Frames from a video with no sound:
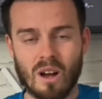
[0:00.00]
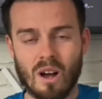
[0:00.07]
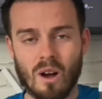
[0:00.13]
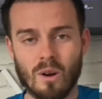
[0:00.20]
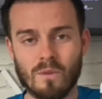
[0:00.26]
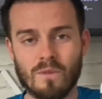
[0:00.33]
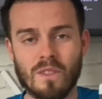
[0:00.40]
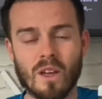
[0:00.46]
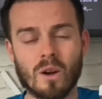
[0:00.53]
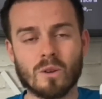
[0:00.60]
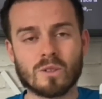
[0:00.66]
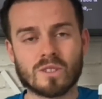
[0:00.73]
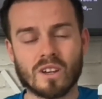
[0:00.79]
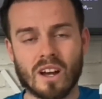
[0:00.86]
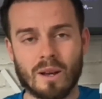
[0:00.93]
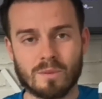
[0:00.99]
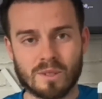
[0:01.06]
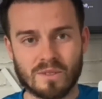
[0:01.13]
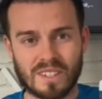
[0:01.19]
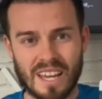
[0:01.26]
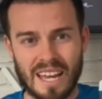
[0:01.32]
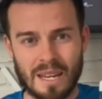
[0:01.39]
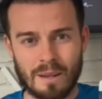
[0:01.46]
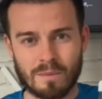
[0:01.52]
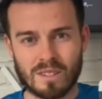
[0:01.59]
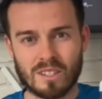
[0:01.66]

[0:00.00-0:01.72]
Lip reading: of those types of games.